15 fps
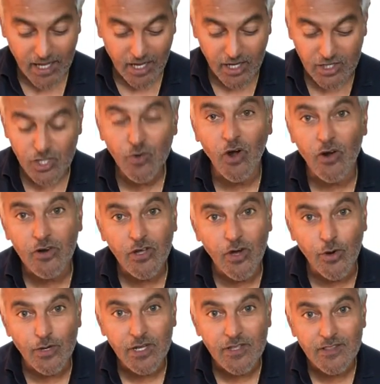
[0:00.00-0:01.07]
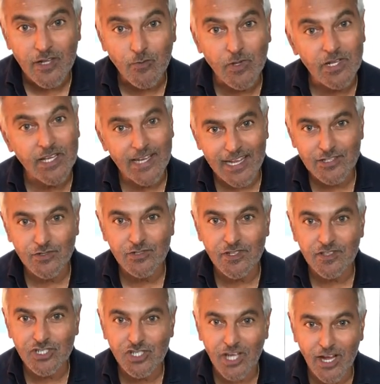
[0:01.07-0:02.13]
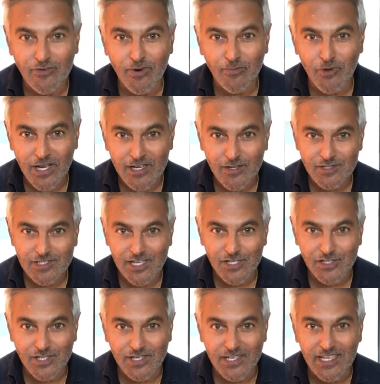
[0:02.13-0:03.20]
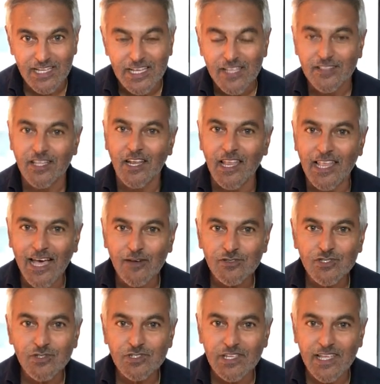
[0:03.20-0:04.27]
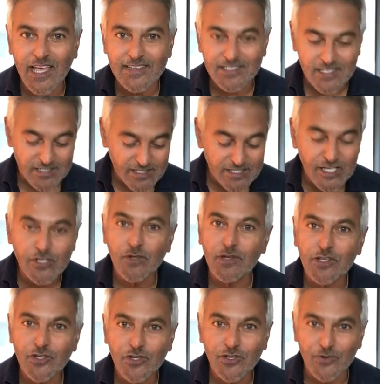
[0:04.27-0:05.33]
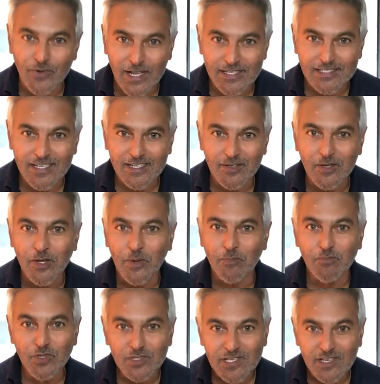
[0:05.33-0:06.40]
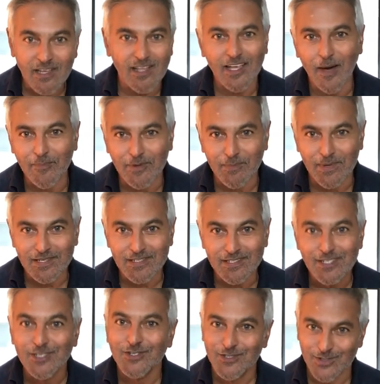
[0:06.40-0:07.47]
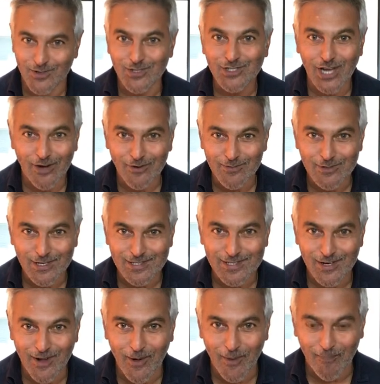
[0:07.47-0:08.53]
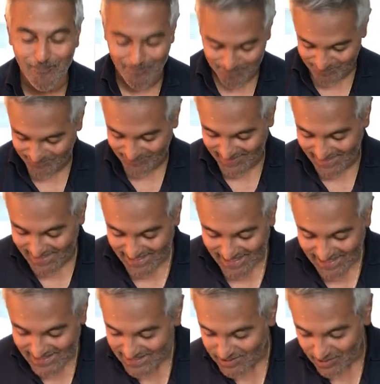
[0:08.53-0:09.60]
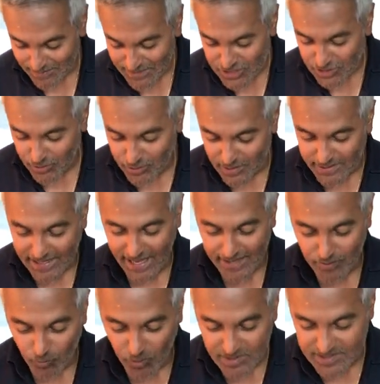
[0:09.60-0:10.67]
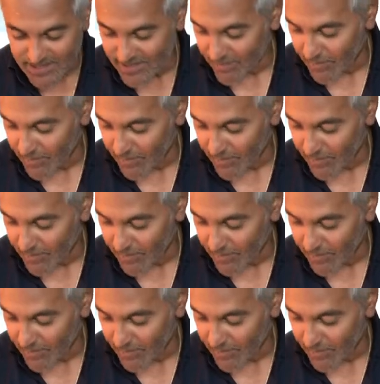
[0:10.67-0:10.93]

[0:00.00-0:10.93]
a QR code that will connect you to the Chai Rum radio station that allows you to get continually curated musical accompaniment to your Chai Rum drinks at home. So let me show you again what's in the